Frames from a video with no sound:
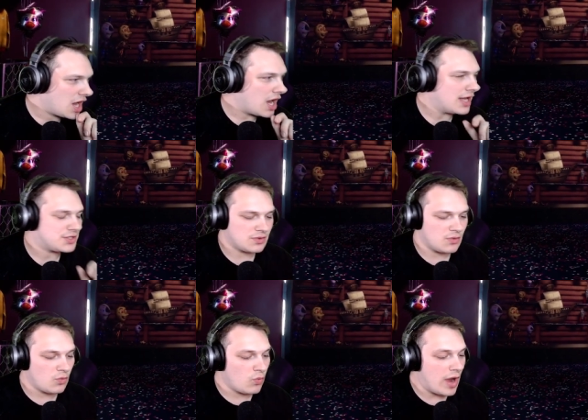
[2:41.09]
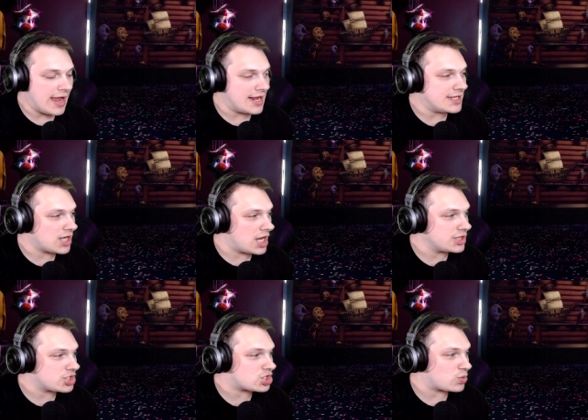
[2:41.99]
Uh, it's, wait, it's on
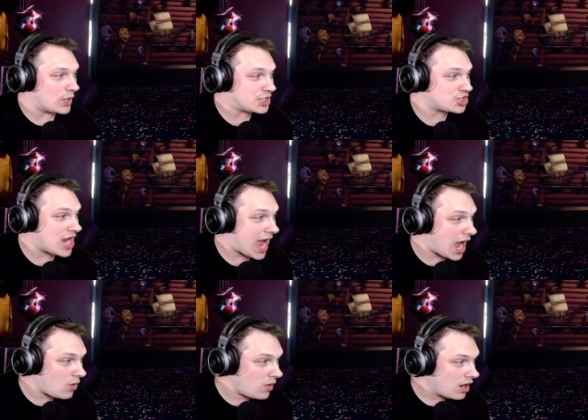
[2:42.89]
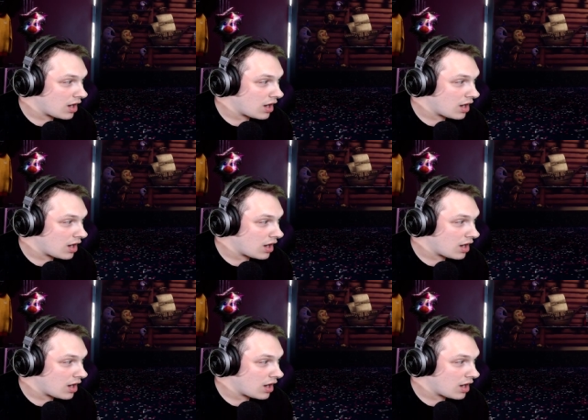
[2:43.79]
the Switch now?